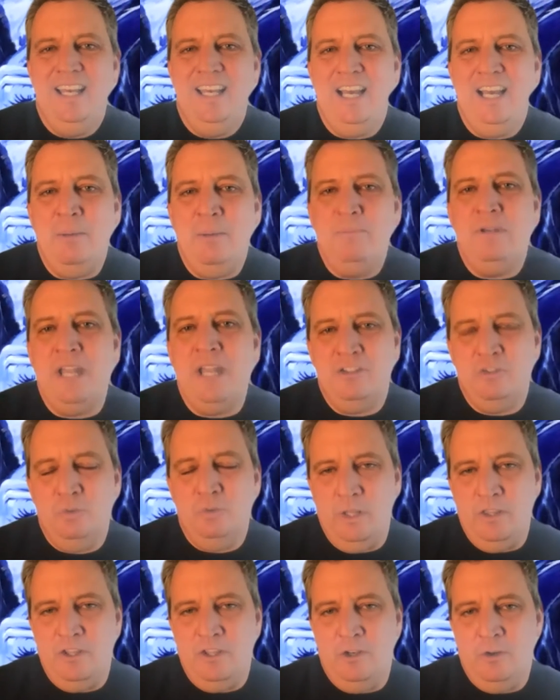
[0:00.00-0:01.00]
Um, next
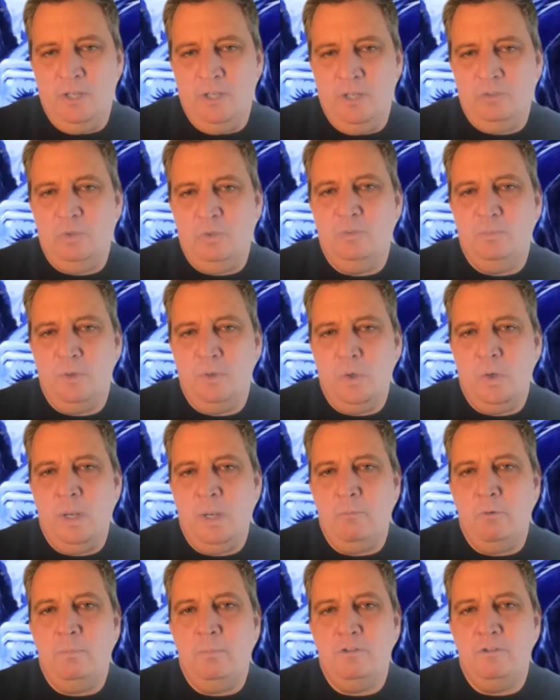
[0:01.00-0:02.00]
week, though, next week's
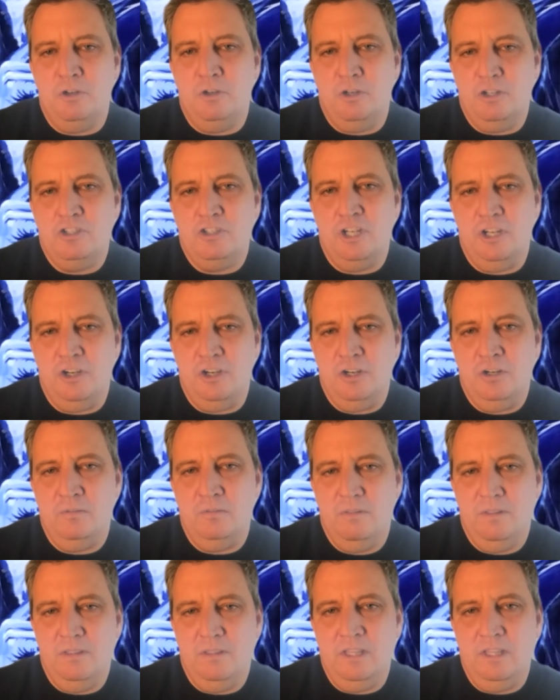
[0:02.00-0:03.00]
program, we'll be sure to
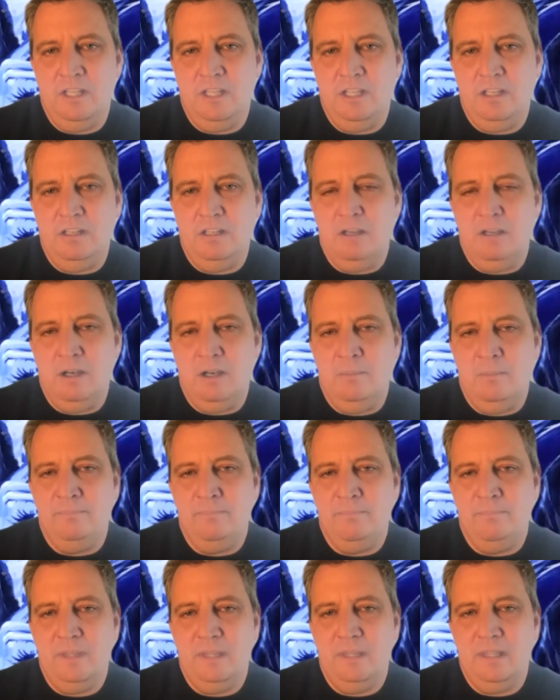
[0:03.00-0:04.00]
share the
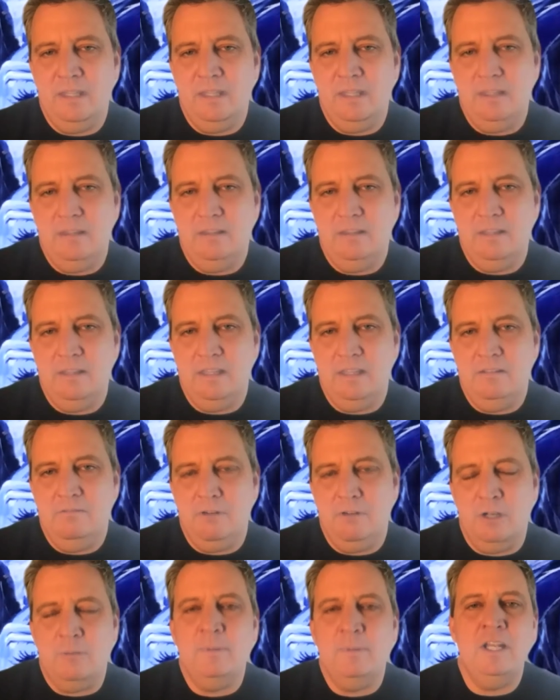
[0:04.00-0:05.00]
um,
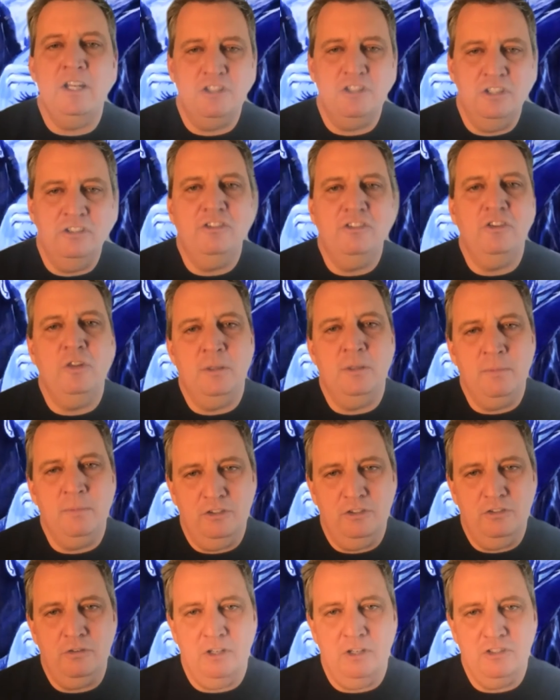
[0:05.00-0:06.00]
recommendations to the
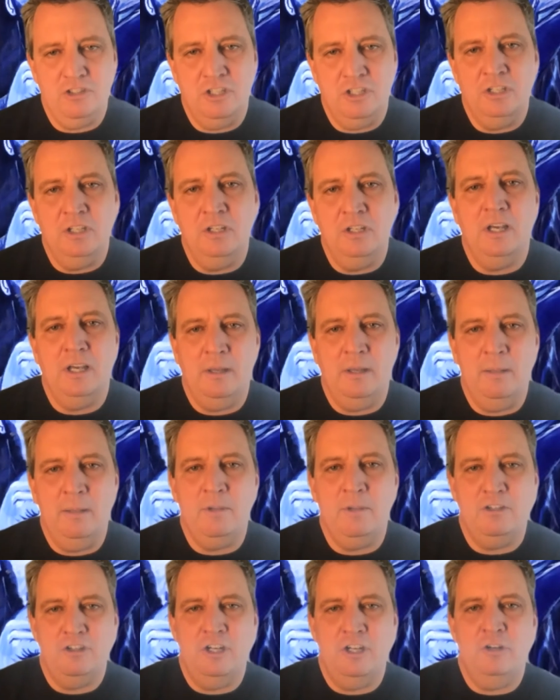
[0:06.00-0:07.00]
administration uh, and
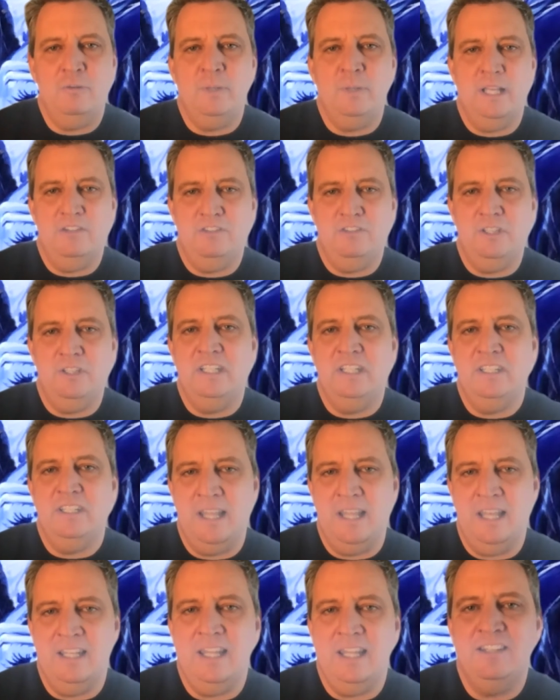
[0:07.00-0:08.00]
make sure everybody has a link to
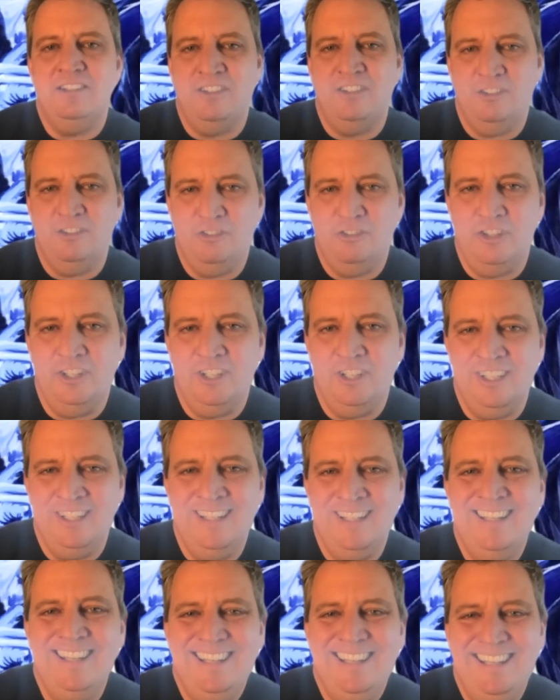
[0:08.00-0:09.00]
that that's interested
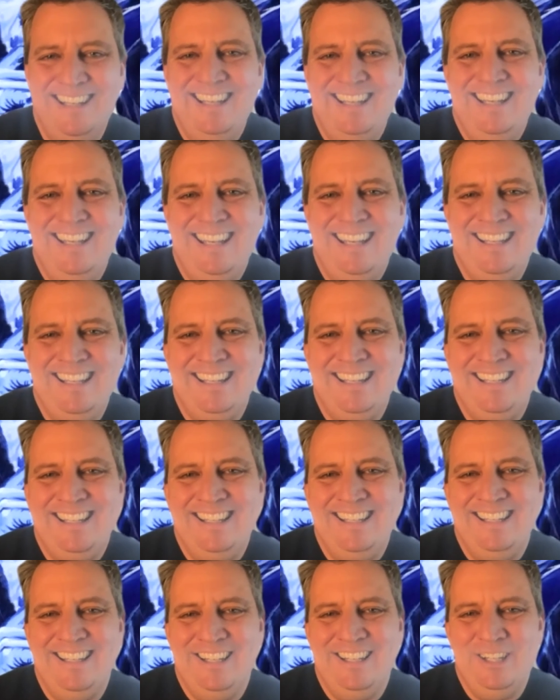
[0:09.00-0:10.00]
in and
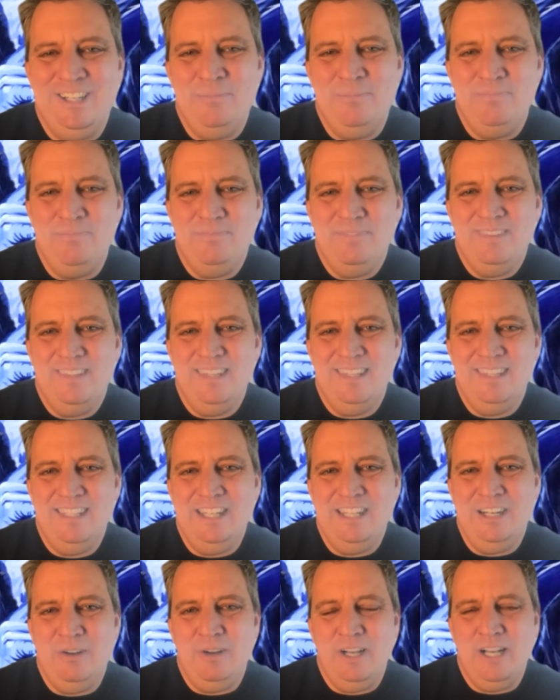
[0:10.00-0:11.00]
getting um,
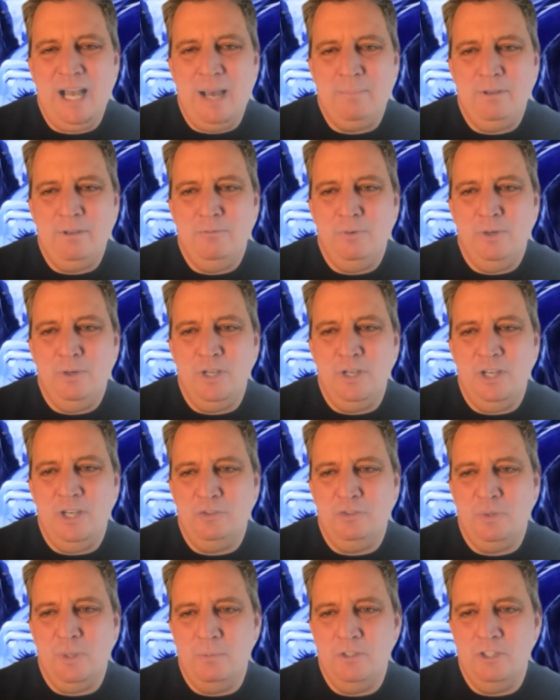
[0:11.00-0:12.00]
you know a copy of what you
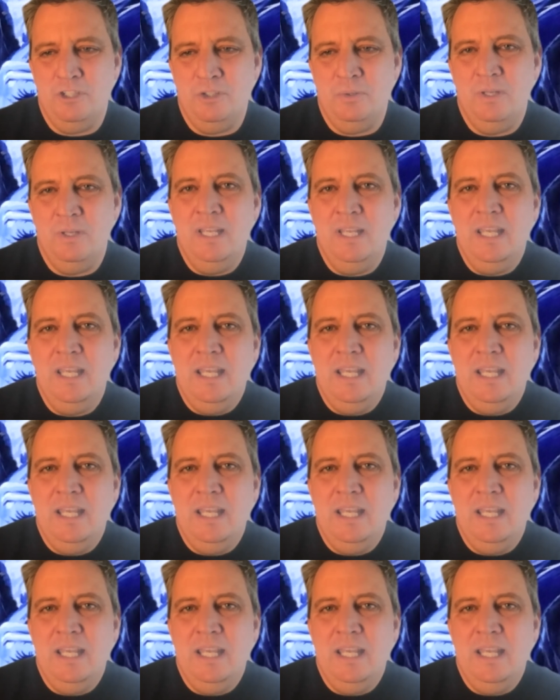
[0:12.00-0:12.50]
guys are up to.